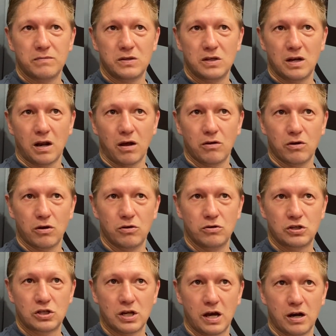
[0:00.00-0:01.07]
you know, who
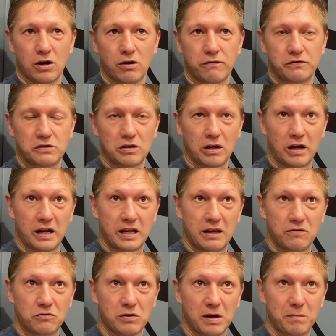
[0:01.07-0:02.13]
started off as a light
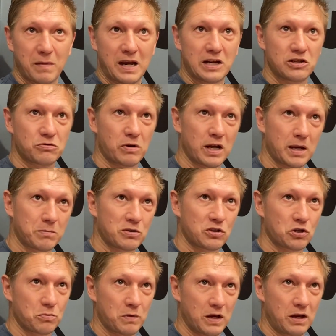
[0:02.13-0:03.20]
heavyweight, made his way up to
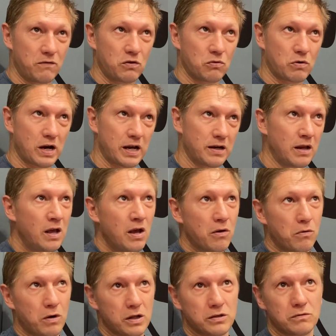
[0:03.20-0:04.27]
super heavyweight,
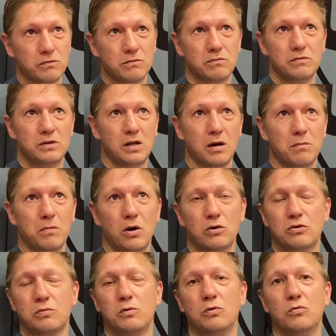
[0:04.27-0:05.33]
won, you know,
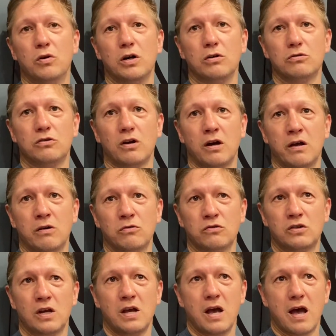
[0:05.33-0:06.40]
multiple world
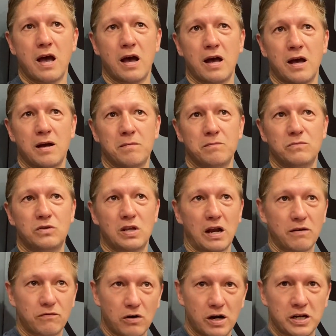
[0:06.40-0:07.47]
titles.
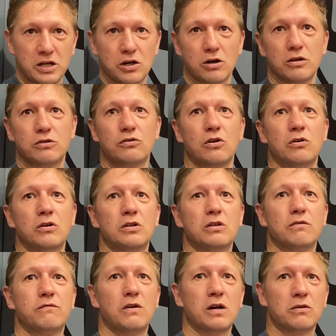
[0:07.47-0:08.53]
Doug Viney got through into
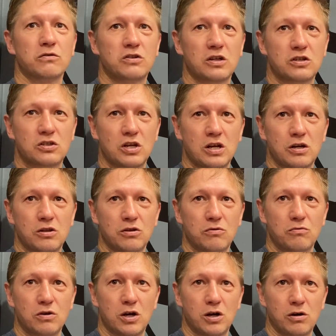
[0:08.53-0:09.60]
the final 16 in the
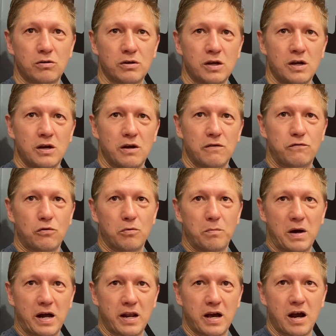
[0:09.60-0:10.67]
world, fought
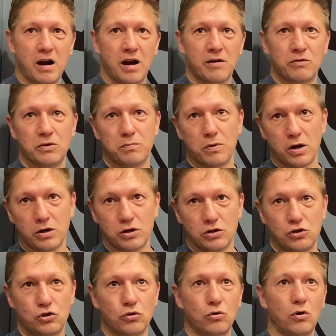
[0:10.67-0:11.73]
Badahari with a broken
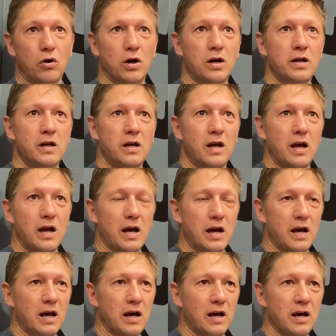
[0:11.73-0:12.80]
jaw,
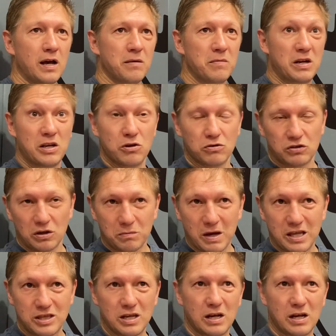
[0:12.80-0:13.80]
and he also made the